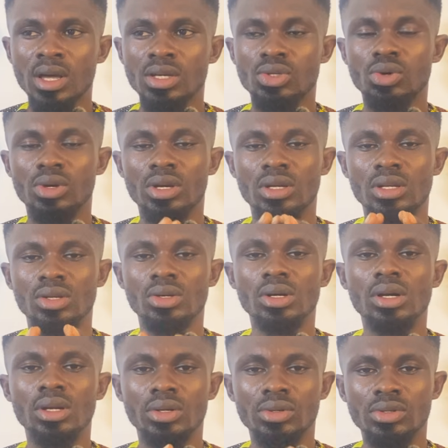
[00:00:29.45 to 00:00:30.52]
So in the
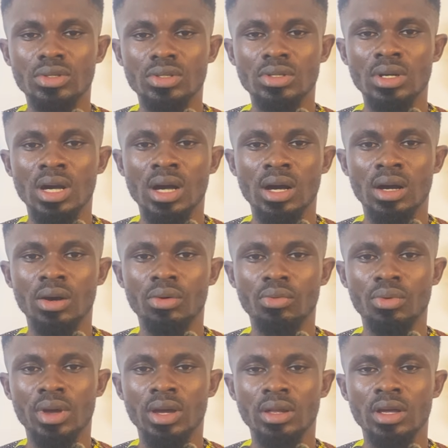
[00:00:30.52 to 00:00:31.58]
nucleus,
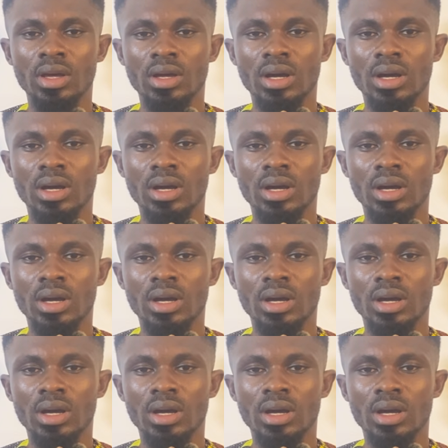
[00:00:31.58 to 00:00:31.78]
where